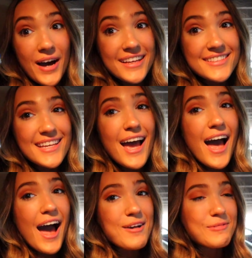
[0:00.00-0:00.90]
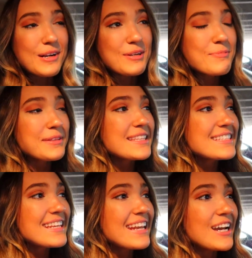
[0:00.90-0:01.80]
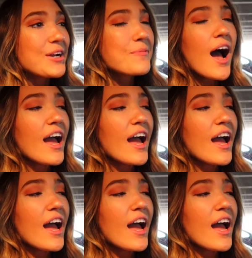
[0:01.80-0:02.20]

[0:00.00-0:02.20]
but I wanted to put this in here.